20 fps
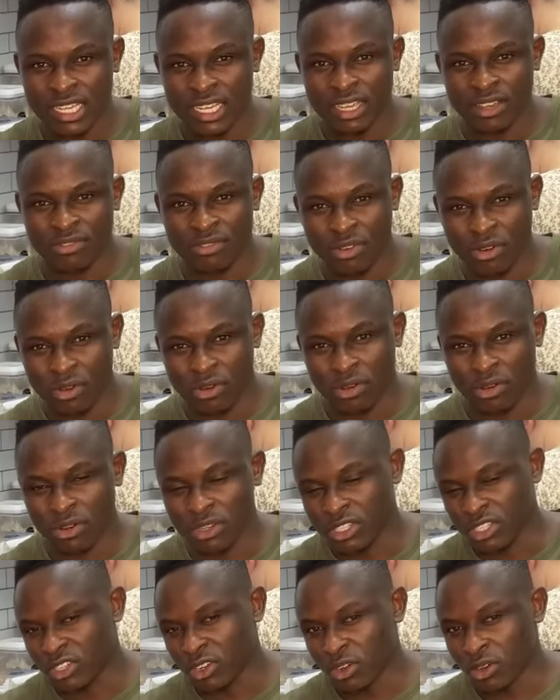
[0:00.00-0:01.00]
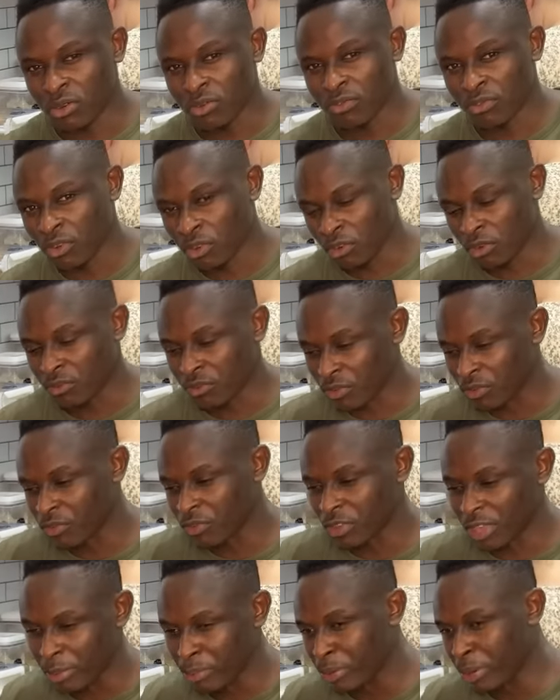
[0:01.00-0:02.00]
for, you know, for, for
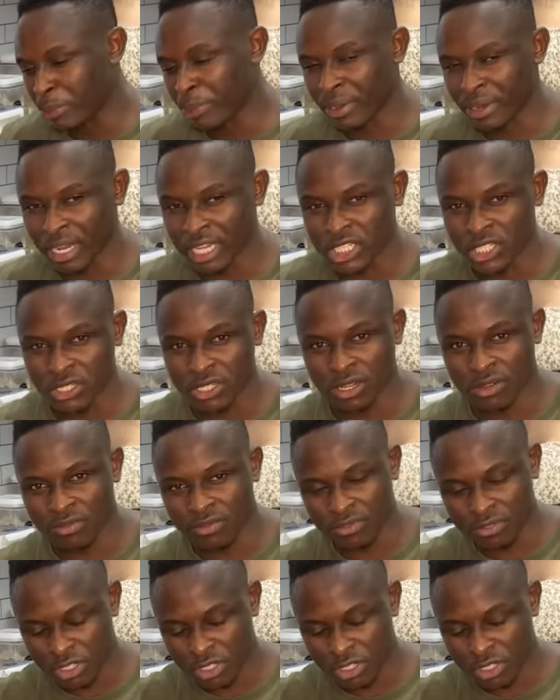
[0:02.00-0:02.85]
the preparation of